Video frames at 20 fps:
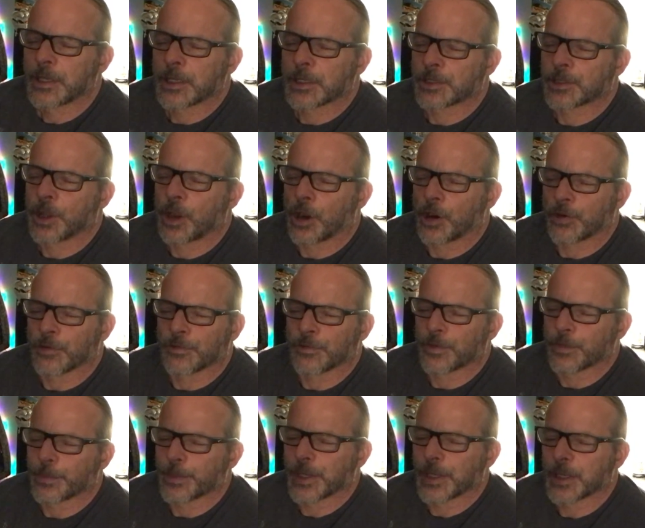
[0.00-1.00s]
is hard
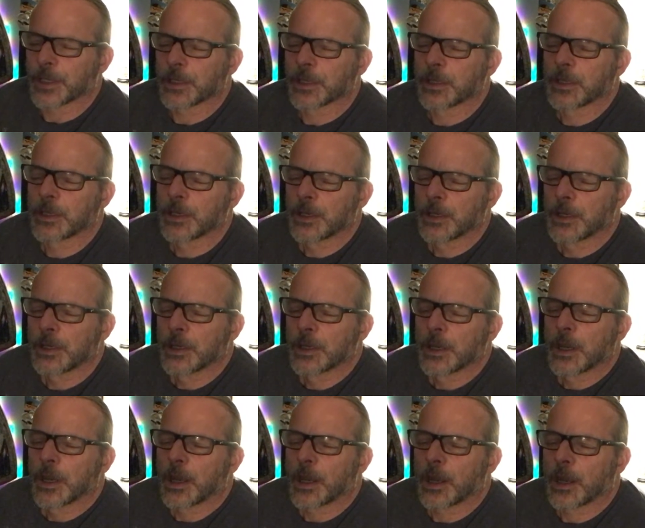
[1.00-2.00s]
for me.
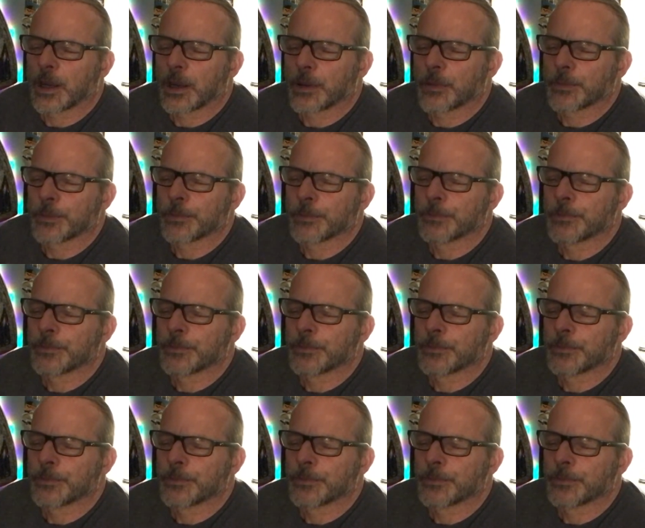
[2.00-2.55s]
Um,